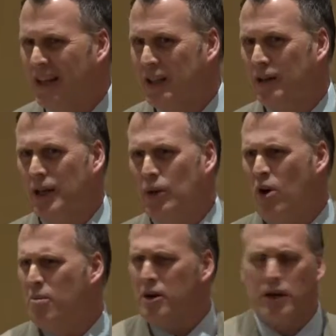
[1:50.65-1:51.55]
that little
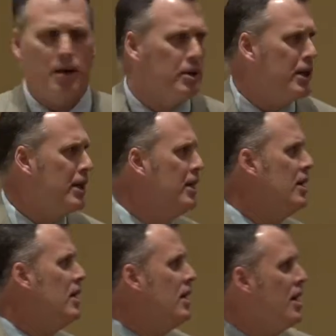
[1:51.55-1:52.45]
Walmart company.
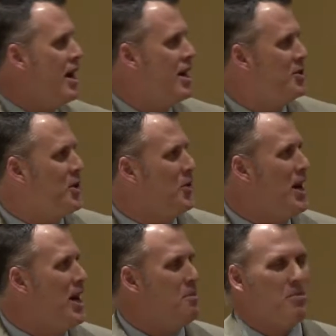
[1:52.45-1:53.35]
And so
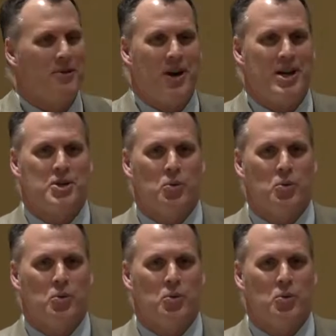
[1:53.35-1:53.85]
they help provide.